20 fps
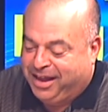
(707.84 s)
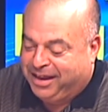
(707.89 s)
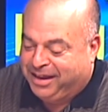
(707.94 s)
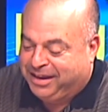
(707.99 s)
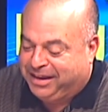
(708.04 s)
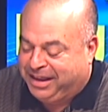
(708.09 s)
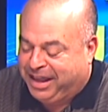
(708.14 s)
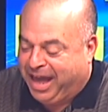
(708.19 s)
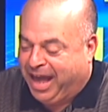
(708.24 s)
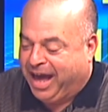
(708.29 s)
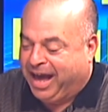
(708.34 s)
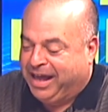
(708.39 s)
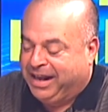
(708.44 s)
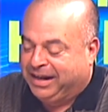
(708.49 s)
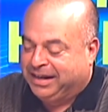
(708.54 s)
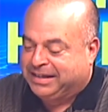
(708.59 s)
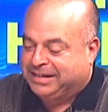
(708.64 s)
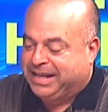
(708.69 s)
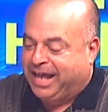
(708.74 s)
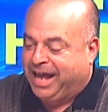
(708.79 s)
Yeah, and
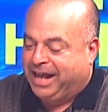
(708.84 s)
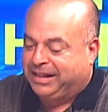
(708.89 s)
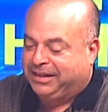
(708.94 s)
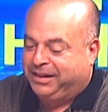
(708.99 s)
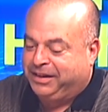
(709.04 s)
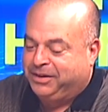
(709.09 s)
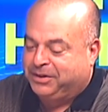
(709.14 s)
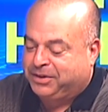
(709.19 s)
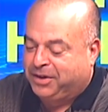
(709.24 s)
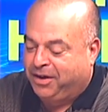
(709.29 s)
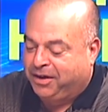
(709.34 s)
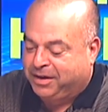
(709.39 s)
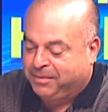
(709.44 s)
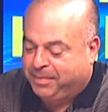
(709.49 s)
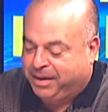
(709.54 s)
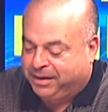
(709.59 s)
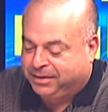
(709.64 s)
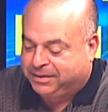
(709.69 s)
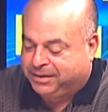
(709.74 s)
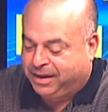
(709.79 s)
exactly. You talk
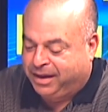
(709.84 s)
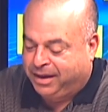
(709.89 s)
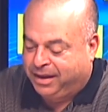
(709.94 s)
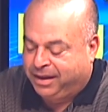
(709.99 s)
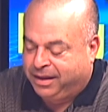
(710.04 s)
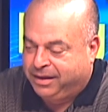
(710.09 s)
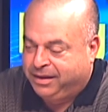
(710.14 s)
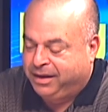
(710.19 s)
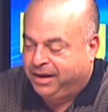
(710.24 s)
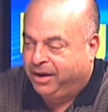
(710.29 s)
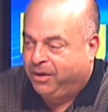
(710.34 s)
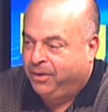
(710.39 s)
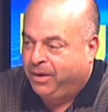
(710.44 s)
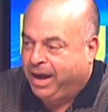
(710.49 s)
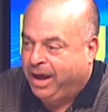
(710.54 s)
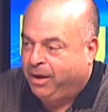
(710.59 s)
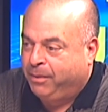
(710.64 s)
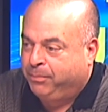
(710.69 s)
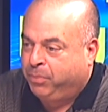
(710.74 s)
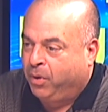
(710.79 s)
about
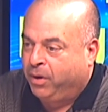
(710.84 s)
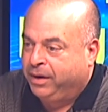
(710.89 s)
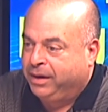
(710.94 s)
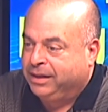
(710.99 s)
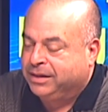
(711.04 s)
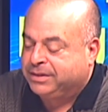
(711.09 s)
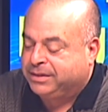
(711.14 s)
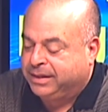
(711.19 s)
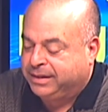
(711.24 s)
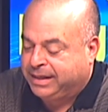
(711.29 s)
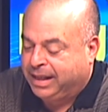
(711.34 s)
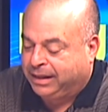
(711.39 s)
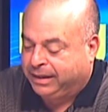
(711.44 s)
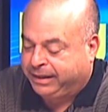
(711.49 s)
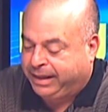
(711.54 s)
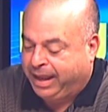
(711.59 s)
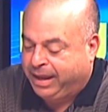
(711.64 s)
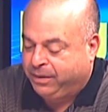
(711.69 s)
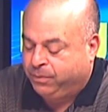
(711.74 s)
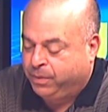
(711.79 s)
how important it is to
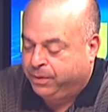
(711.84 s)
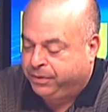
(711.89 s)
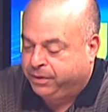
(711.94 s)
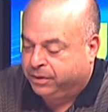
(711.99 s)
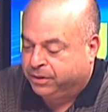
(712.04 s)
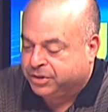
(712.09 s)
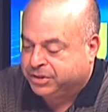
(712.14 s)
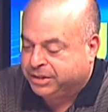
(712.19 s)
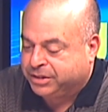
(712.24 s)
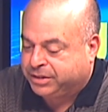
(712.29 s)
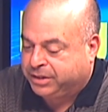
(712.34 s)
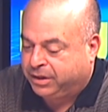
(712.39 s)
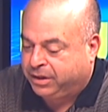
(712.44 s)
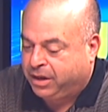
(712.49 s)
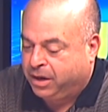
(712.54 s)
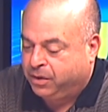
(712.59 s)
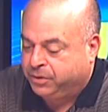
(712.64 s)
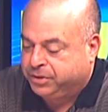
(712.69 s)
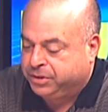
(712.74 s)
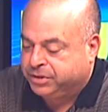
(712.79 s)
delegate with your assistant
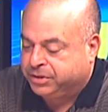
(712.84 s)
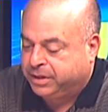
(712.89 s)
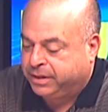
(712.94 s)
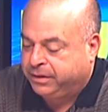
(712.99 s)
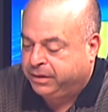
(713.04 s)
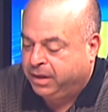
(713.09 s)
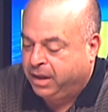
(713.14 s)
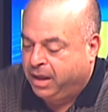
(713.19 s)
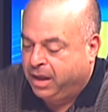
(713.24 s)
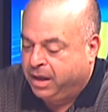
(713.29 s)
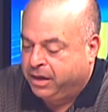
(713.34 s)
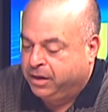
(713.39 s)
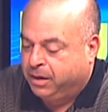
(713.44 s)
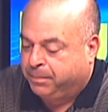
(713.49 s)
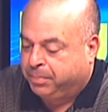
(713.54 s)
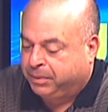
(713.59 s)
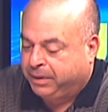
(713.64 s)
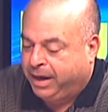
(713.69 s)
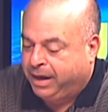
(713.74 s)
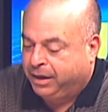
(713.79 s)
coaches and your
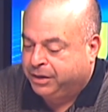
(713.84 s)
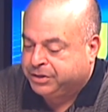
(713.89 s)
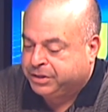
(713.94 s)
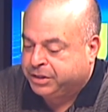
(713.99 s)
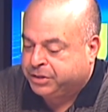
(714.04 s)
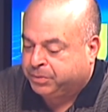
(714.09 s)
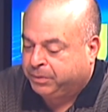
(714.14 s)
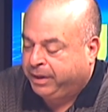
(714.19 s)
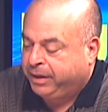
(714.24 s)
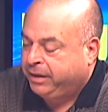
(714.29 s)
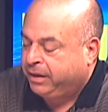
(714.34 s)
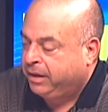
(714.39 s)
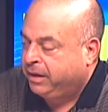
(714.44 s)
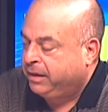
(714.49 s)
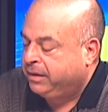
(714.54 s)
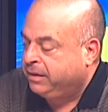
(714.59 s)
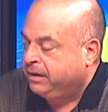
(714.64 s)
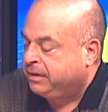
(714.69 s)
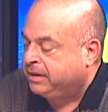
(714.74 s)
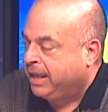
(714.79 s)
players. It's really going
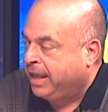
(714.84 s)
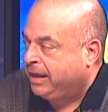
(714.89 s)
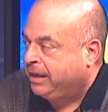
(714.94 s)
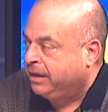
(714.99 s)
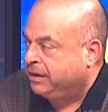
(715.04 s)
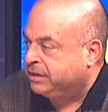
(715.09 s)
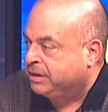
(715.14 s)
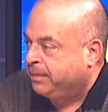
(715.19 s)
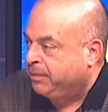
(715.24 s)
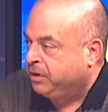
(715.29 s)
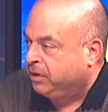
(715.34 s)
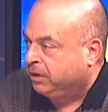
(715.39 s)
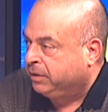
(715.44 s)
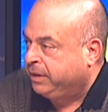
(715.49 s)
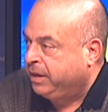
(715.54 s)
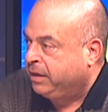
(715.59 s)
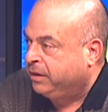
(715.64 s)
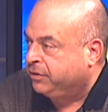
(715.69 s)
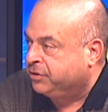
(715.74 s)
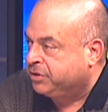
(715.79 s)
to take some of your
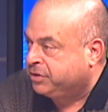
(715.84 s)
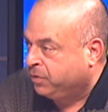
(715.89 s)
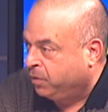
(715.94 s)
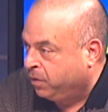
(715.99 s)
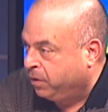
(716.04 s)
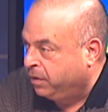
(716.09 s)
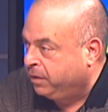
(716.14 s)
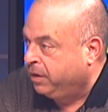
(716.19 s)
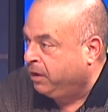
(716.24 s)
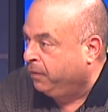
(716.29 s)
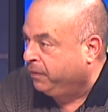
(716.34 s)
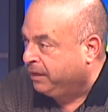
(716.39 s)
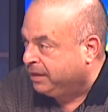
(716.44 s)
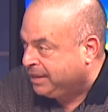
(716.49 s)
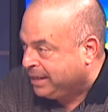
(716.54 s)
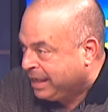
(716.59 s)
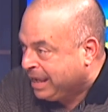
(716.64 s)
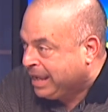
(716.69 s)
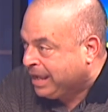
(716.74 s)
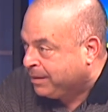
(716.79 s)
leaders on the
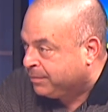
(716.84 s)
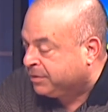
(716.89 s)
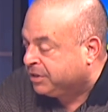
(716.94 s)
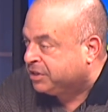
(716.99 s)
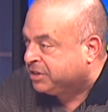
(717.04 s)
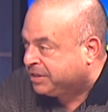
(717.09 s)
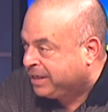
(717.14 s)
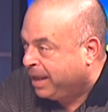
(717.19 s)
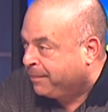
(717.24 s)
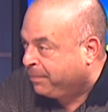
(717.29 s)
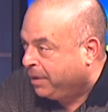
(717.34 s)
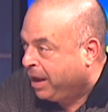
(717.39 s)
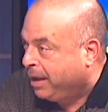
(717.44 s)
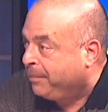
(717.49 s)
team to step up,